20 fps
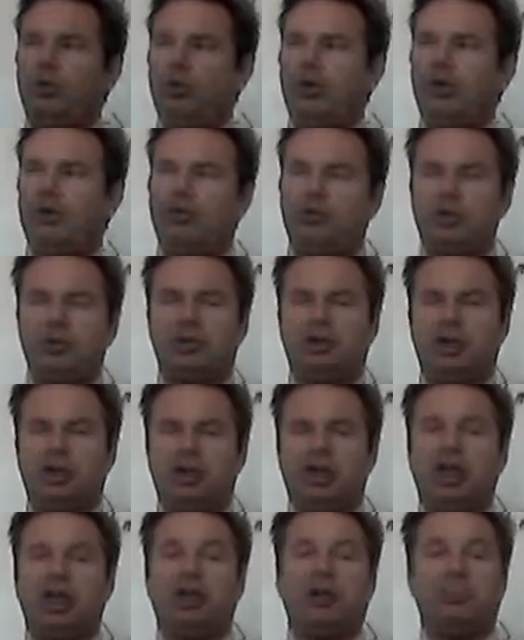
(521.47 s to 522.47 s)
if we were to
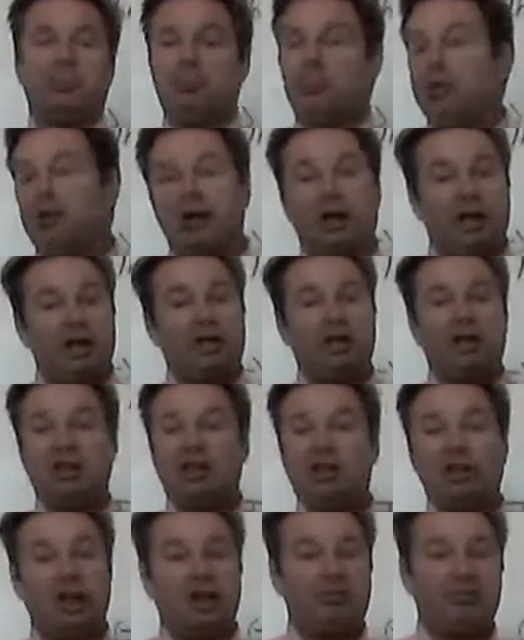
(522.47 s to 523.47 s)
say because he
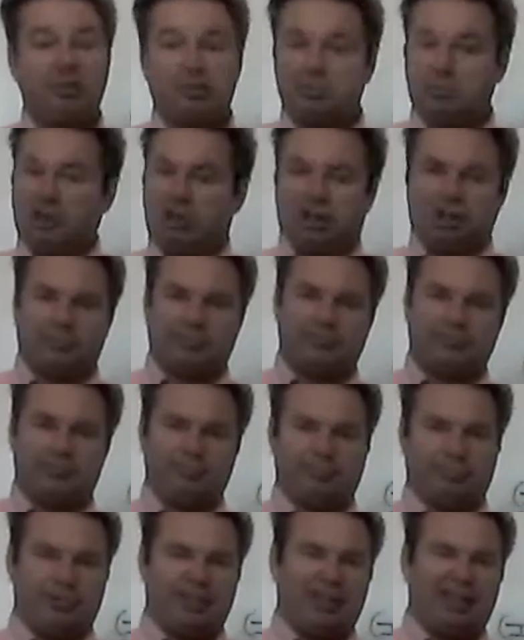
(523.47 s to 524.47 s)
loves me,
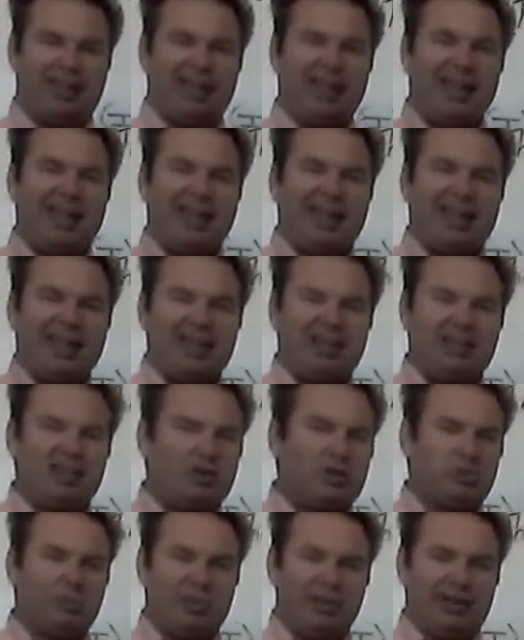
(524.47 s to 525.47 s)
you
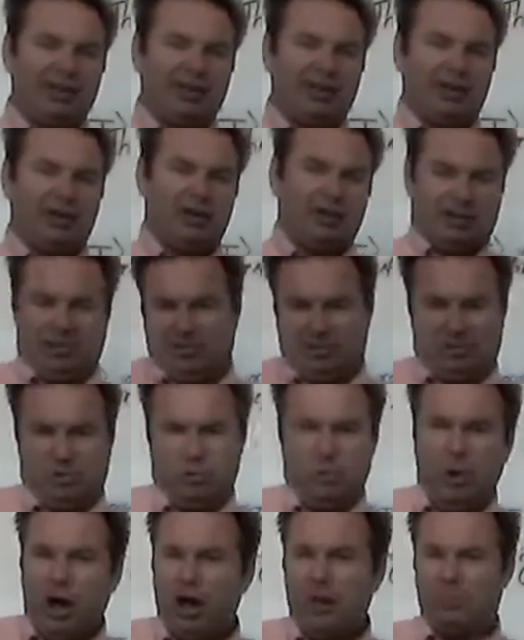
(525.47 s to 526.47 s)
would be like,
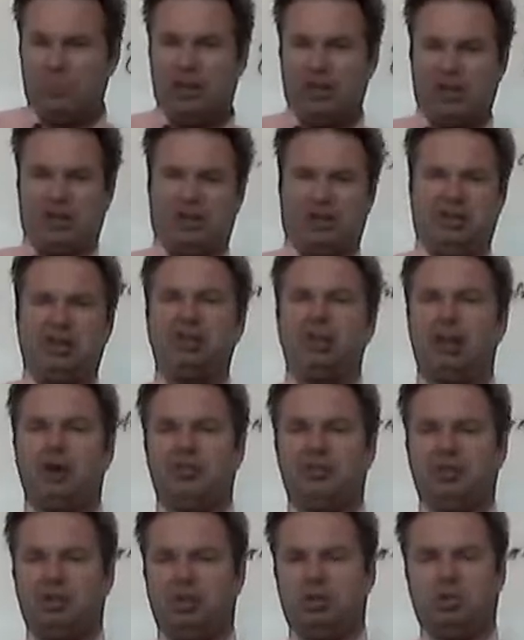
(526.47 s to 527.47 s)
what because he
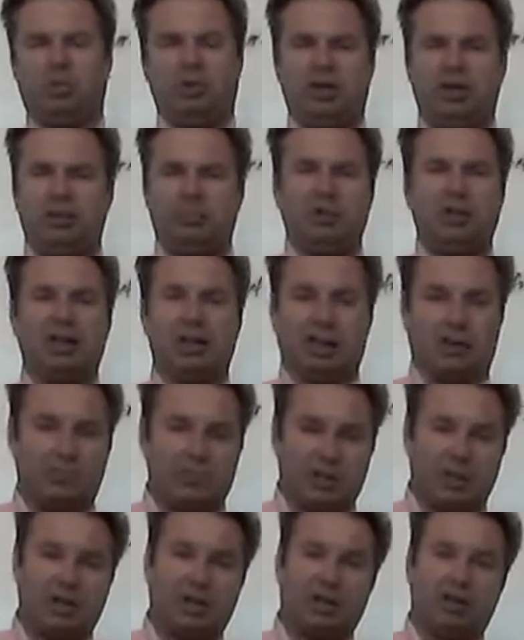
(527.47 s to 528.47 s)
loves you? What do you mean
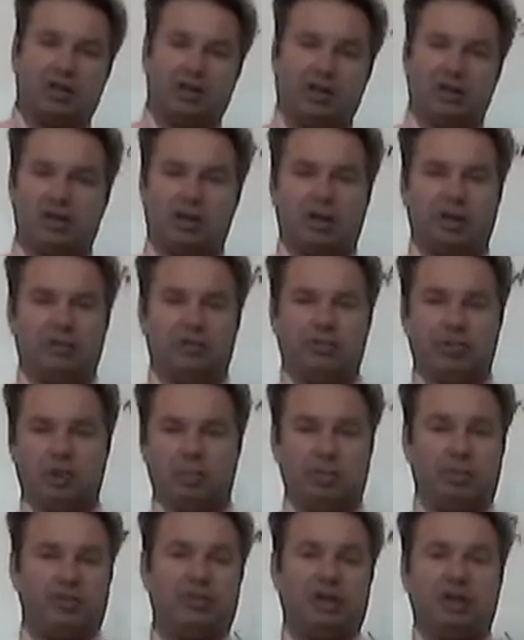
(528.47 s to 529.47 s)
because he loves you?
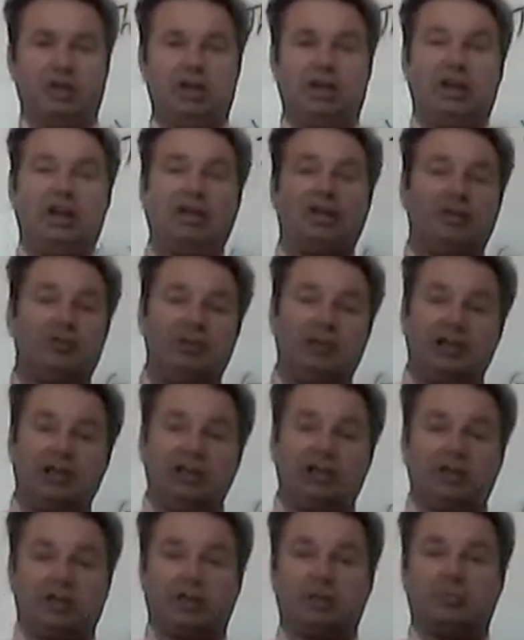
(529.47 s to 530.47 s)
But if I say I love
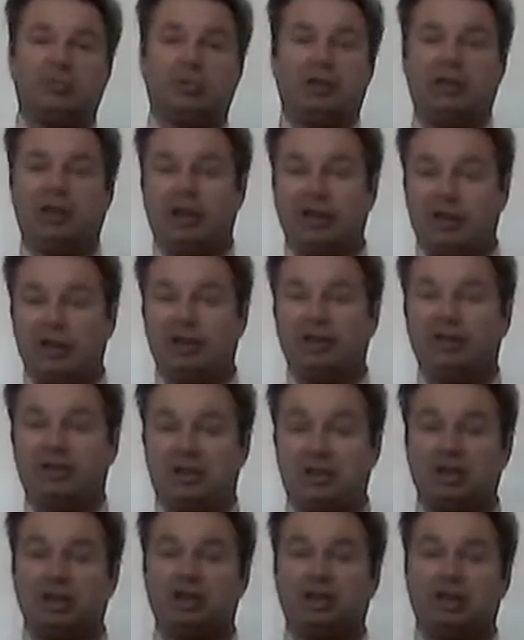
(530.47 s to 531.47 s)
Jesus because
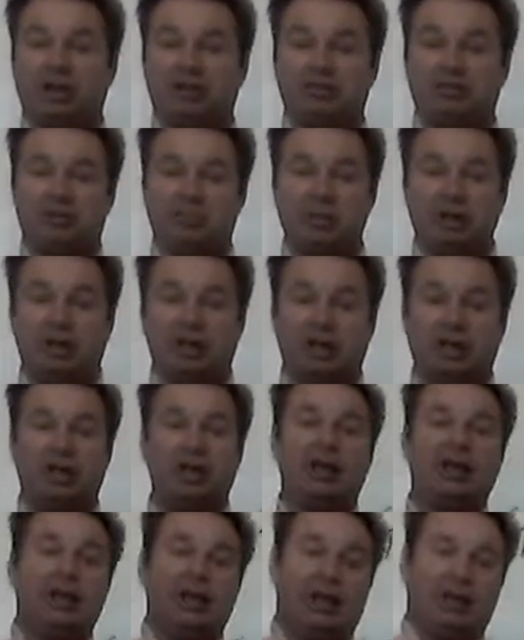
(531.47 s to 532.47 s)
he loves me,
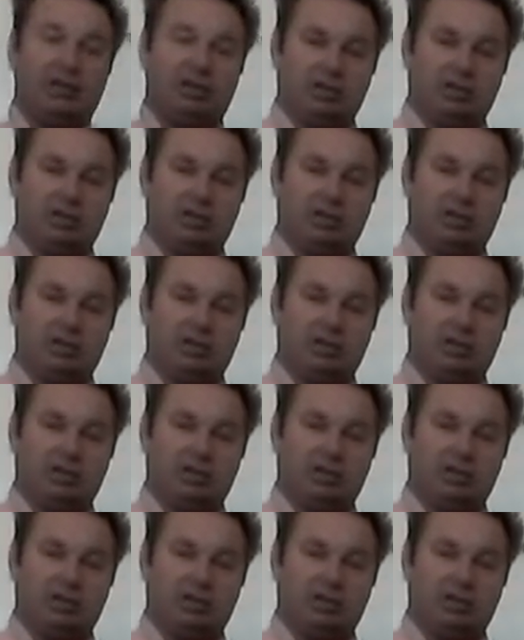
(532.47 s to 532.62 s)
it